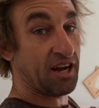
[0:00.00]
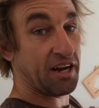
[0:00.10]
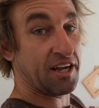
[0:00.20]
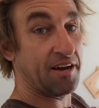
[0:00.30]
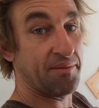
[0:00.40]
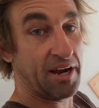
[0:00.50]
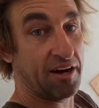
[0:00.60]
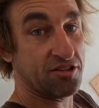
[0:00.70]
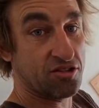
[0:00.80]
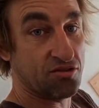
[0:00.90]
kind of coming
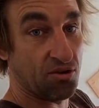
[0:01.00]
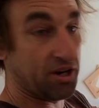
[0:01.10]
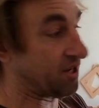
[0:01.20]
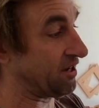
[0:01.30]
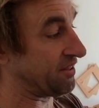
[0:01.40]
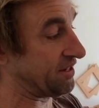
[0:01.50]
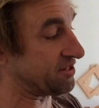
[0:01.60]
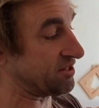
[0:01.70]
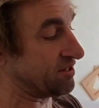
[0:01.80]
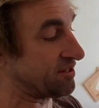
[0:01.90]
out sort of good.
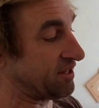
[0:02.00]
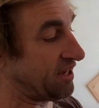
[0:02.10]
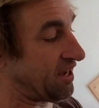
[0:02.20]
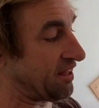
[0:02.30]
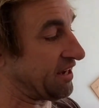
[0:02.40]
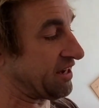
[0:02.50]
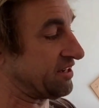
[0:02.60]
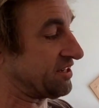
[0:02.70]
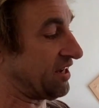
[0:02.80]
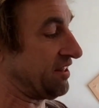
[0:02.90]
This is the, uh, like I
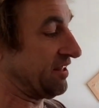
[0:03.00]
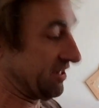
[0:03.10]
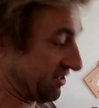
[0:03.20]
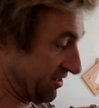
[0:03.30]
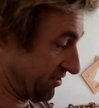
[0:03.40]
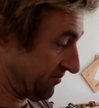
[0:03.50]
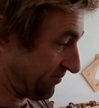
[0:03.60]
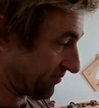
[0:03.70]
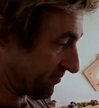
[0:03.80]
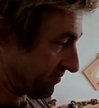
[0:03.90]
said, this is
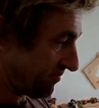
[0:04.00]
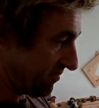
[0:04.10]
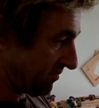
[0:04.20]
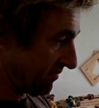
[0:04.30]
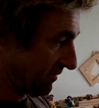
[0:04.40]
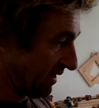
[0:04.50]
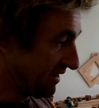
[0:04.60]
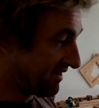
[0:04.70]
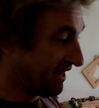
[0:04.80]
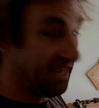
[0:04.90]

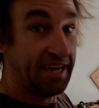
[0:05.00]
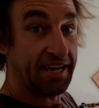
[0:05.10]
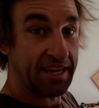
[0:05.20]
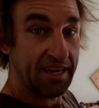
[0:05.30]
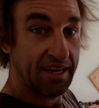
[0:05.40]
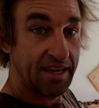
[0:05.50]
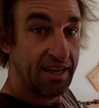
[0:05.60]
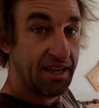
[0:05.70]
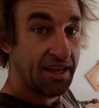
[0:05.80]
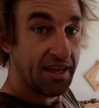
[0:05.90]
teak
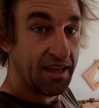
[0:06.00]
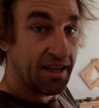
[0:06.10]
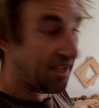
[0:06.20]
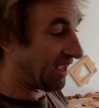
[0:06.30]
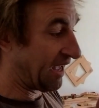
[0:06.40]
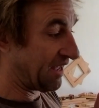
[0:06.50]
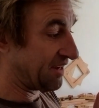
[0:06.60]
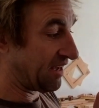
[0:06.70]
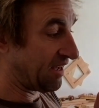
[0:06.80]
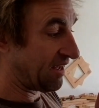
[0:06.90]

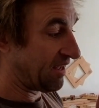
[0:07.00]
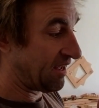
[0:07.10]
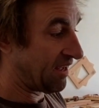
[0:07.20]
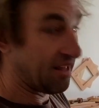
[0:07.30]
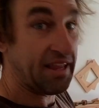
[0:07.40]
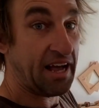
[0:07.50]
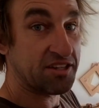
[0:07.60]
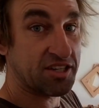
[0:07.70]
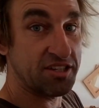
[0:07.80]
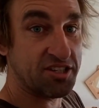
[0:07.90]
and
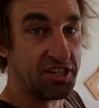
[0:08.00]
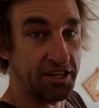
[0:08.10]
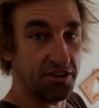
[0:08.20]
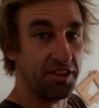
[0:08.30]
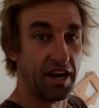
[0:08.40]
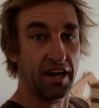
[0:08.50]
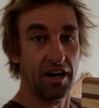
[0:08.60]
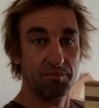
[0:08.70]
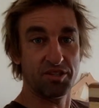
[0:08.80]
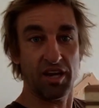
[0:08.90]
Alaskan cedar that I
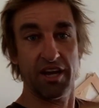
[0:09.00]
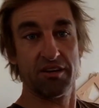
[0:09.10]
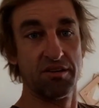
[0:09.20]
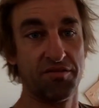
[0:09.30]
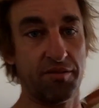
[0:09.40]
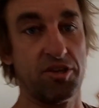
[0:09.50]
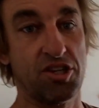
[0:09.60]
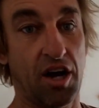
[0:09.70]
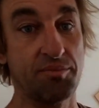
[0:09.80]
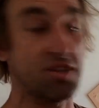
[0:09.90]
upcycled from a job